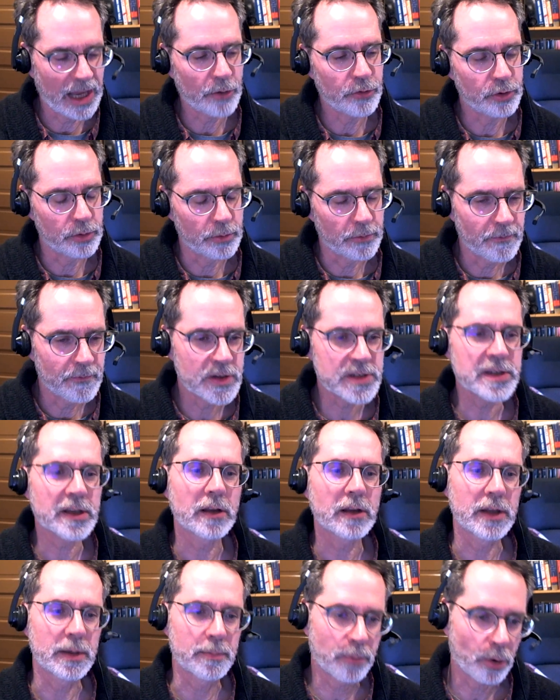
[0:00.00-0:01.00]
you to
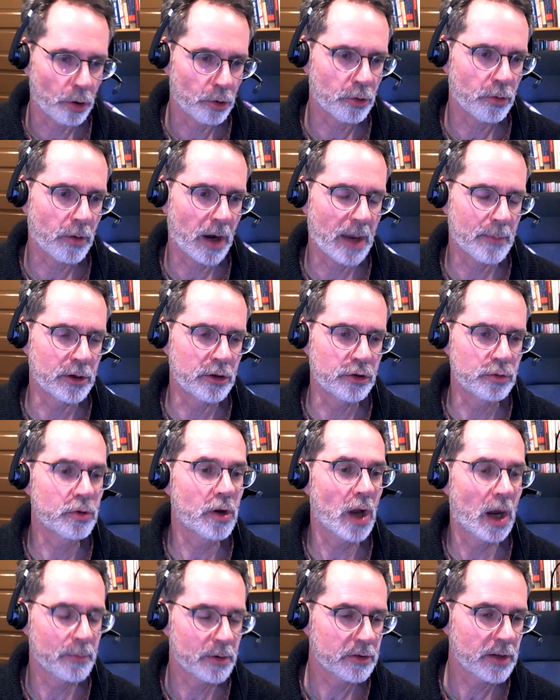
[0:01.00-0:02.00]
physically program and do
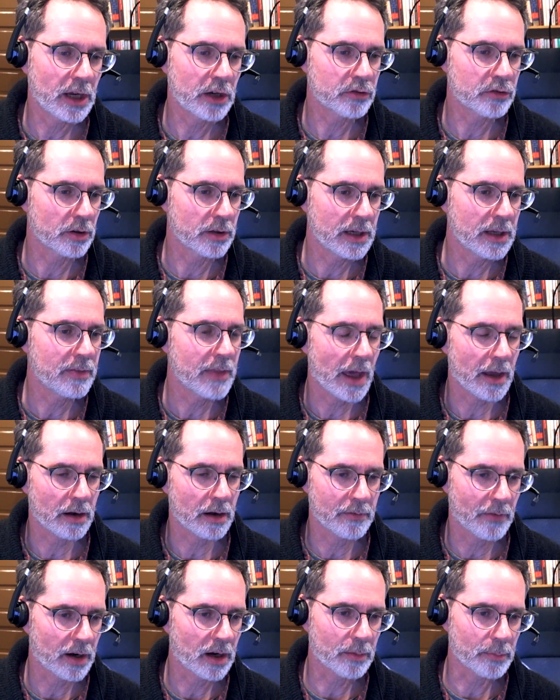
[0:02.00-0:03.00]
computation in that
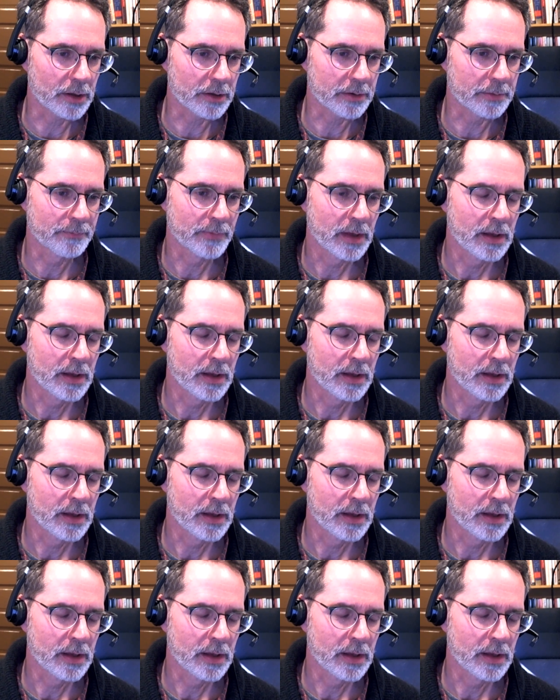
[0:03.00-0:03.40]
environment.